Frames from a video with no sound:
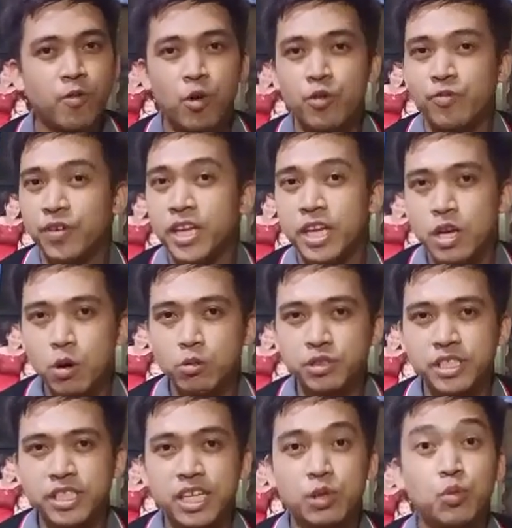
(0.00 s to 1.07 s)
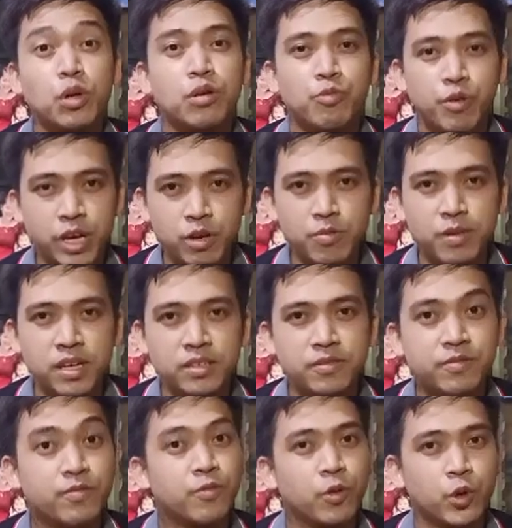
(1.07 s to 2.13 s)
for videos it will recommend
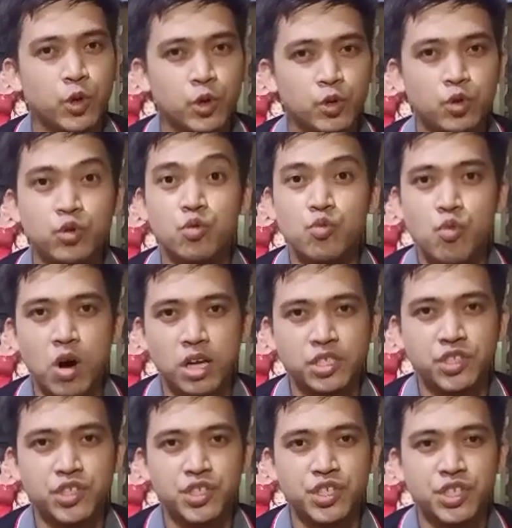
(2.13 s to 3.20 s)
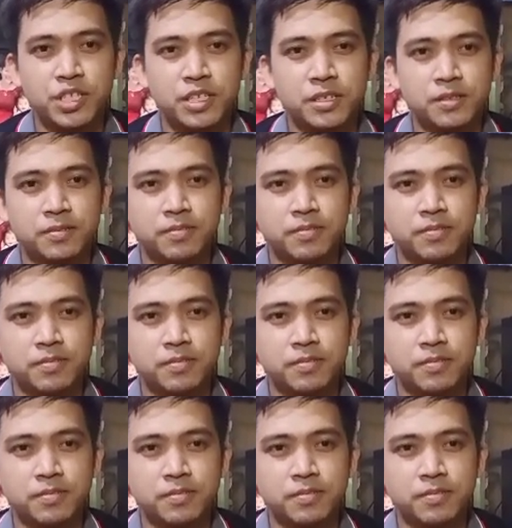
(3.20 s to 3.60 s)
for you to watch.